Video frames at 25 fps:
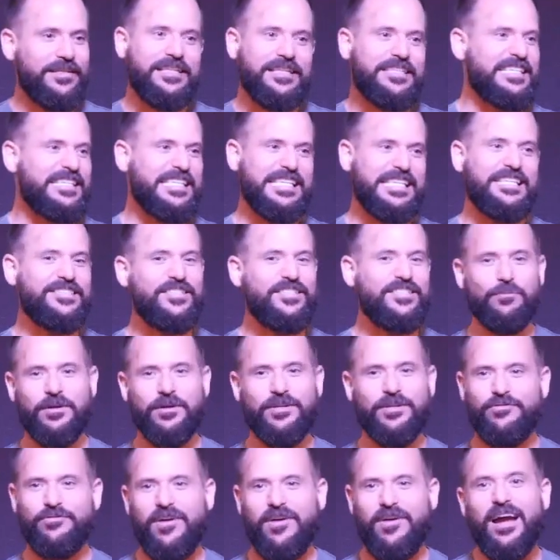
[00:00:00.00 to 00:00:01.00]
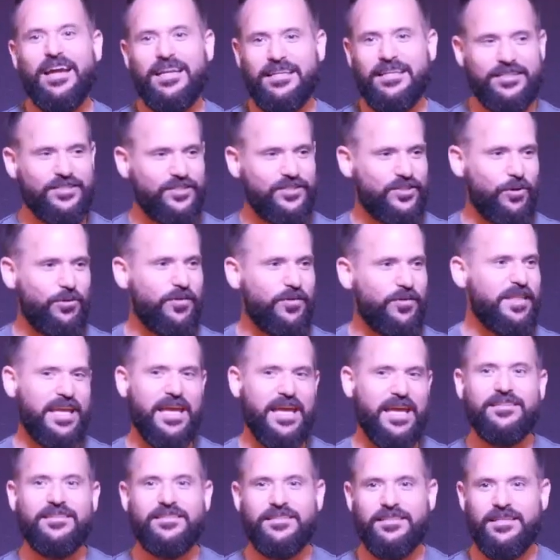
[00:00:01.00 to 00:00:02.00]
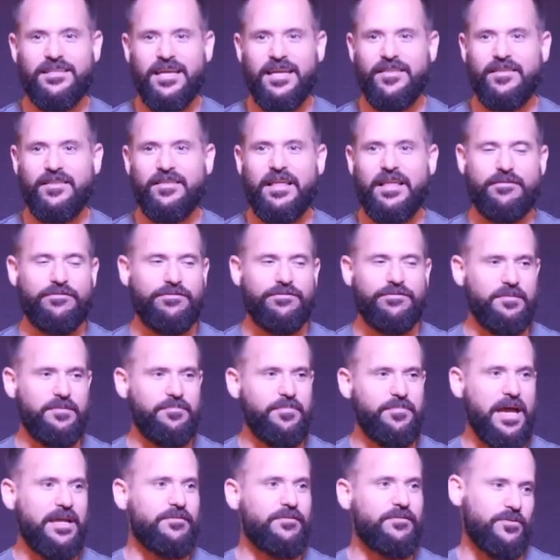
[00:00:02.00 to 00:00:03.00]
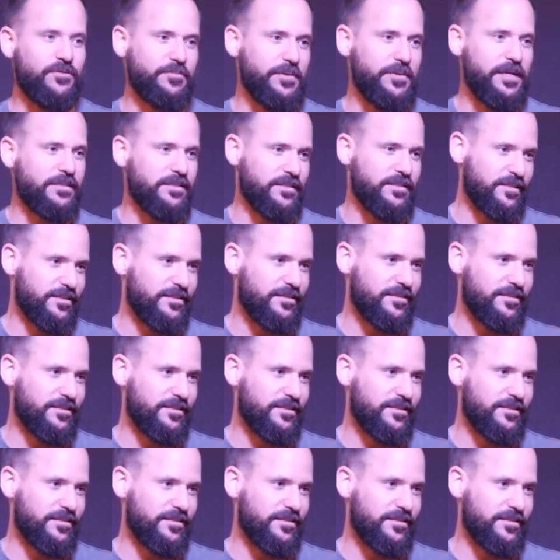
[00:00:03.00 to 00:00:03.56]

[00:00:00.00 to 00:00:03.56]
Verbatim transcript: It's an easy one to find. Just go to the end and then like flip back a few pages.